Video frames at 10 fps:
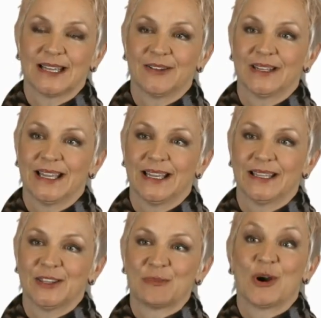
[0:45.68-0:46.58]
down
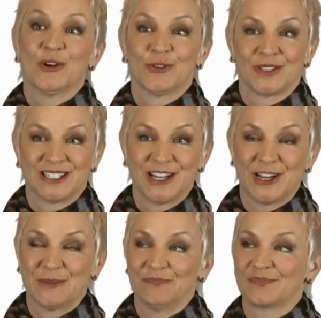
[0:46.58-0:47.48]
and the partner at the
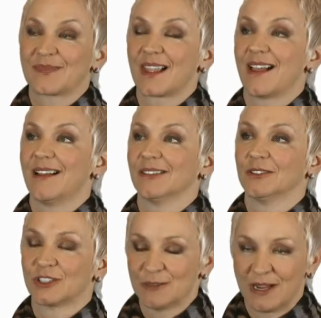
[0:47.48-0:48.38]
time
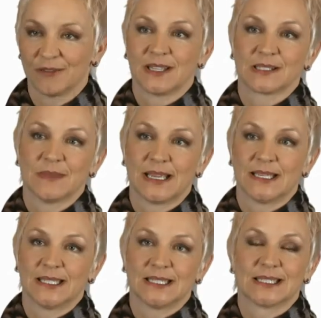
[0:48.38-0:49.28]
looked at my
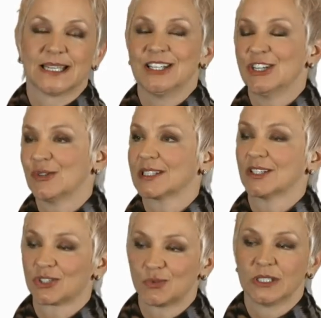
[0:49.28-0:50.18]
resume and said, you know,
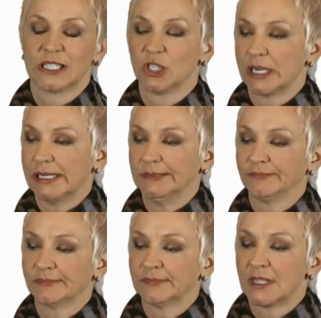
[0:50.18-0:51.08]
this looks really great.
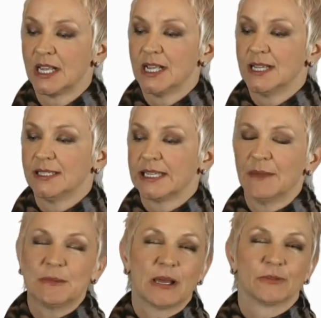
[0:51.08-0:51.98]

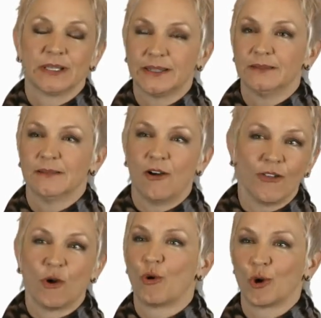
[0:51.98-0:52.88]
Tell me about really
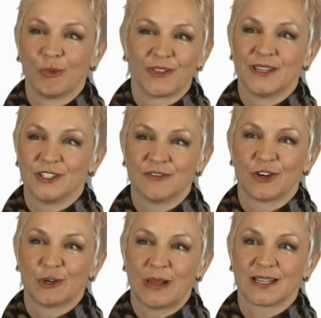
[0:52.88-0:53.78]
all the horrible things you've
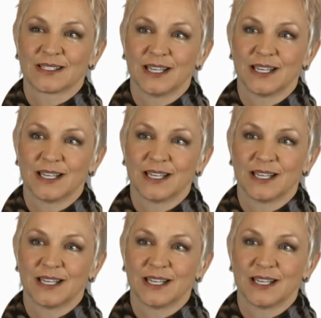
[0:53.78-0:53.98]
heard about